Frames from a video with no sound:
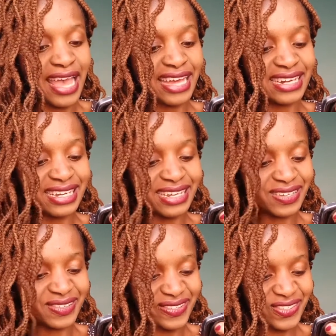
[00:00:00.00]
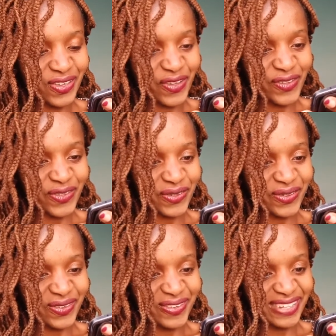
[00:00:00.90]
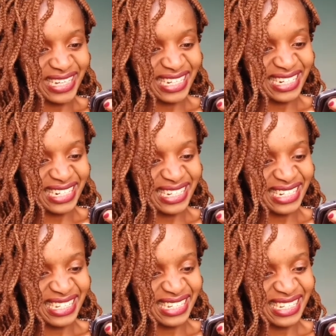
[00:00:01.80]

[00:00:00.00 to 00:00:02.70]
And I look so good.